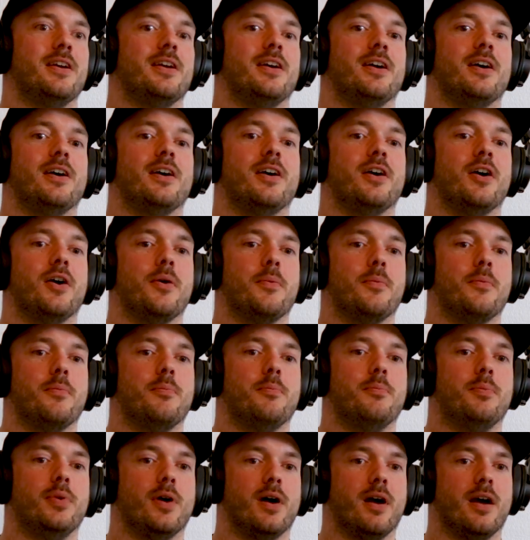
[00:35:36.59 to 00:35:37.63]

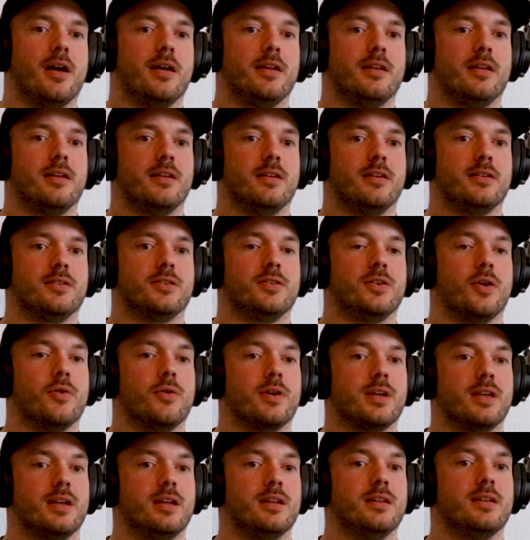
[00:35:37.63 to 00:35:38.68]
But
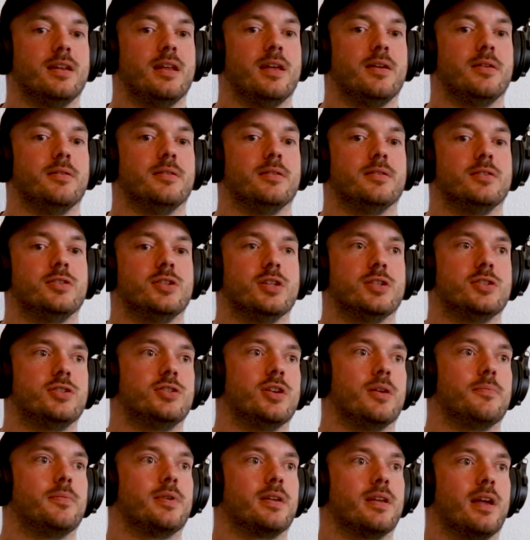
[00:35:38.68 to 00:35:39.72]
going in and just
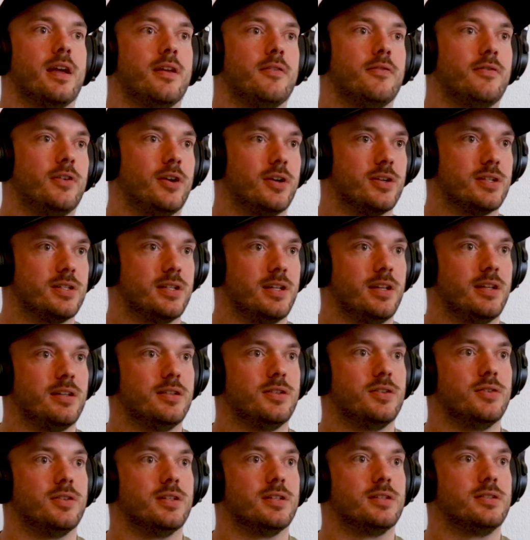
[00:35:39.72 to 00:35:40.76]
jumping headfirst
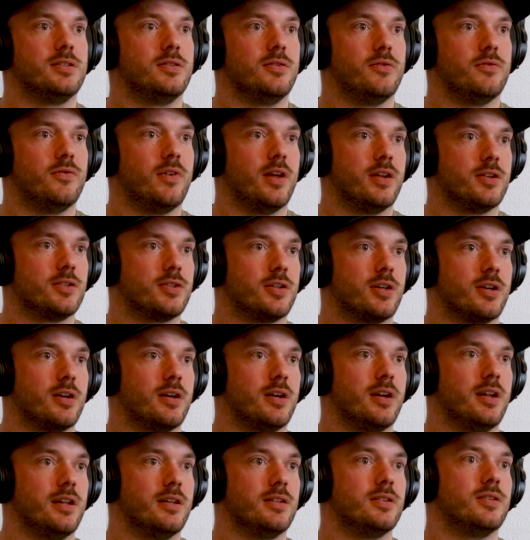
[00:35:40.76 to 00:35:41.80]
into this new venture,
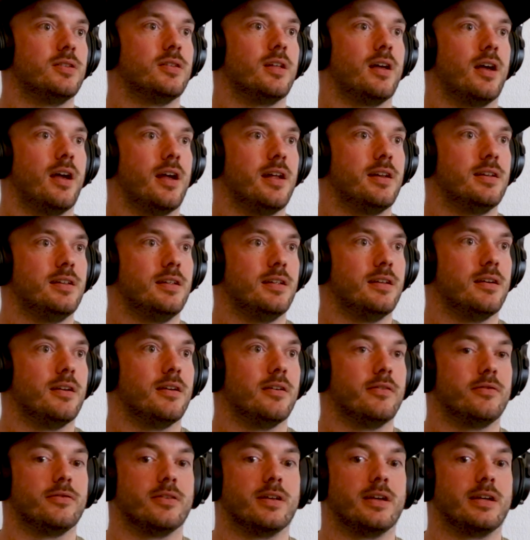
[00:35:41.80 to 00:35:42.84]
into the idea
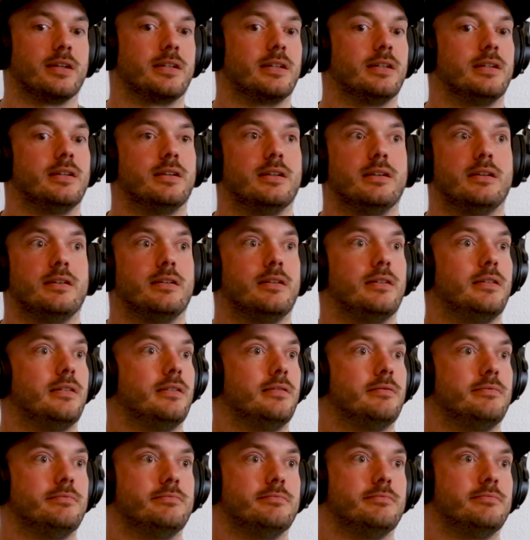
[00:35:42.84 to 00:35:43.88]
of
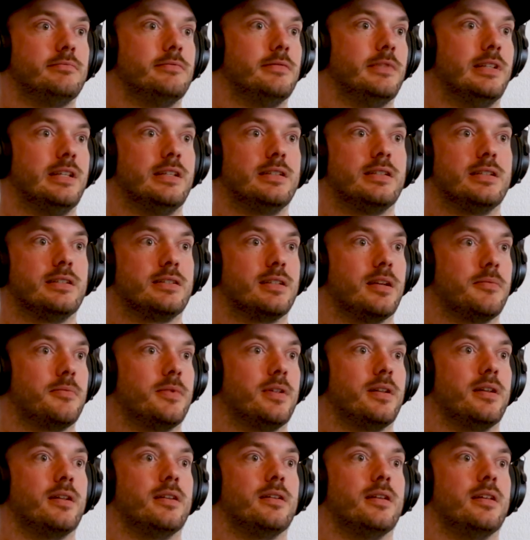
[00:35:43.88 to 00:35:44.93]
this is
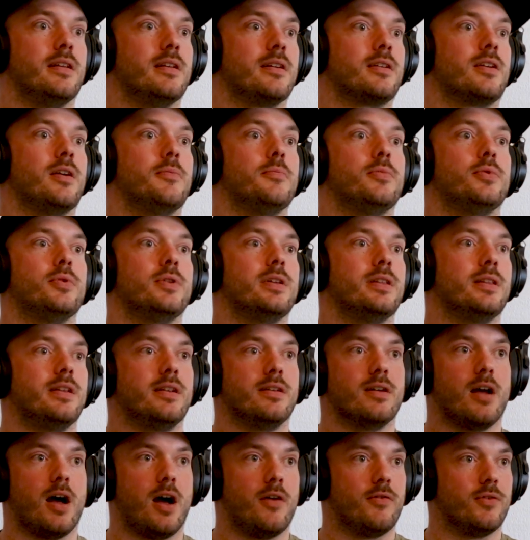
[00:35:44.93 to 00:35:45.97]
something completely
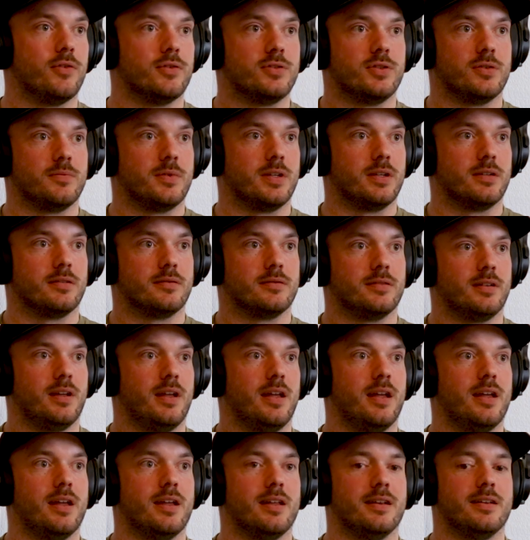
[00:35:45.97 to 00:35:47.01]
novel to me.
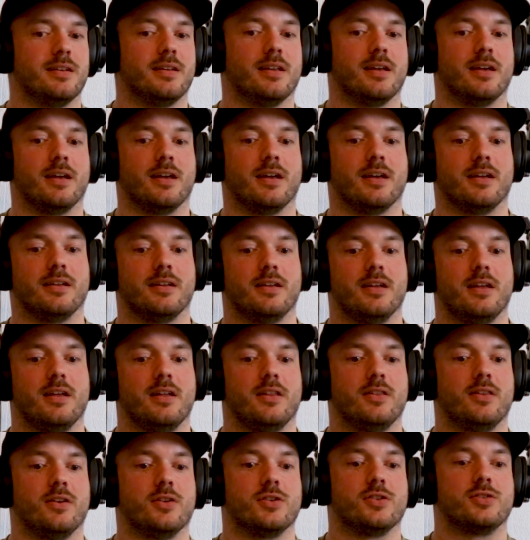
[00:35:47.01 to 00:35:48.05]
And
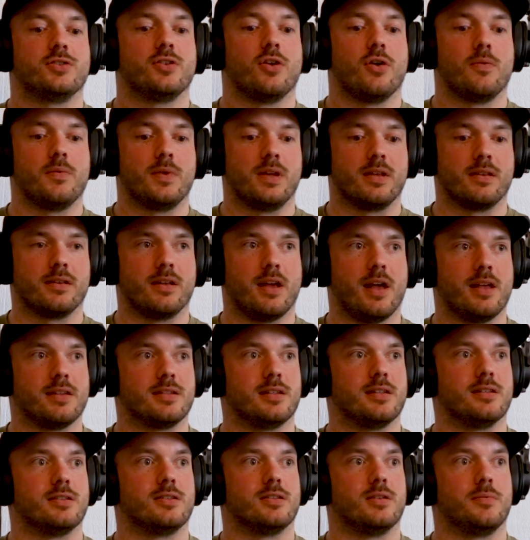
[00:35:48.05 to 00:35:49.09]
there's so many
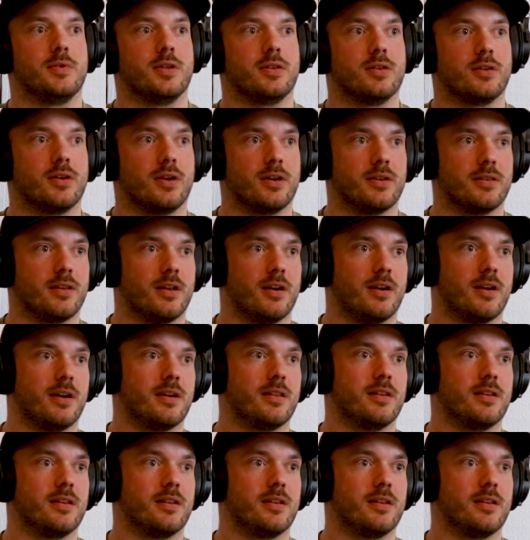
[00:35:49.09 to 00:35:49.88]
lessons to be learned there.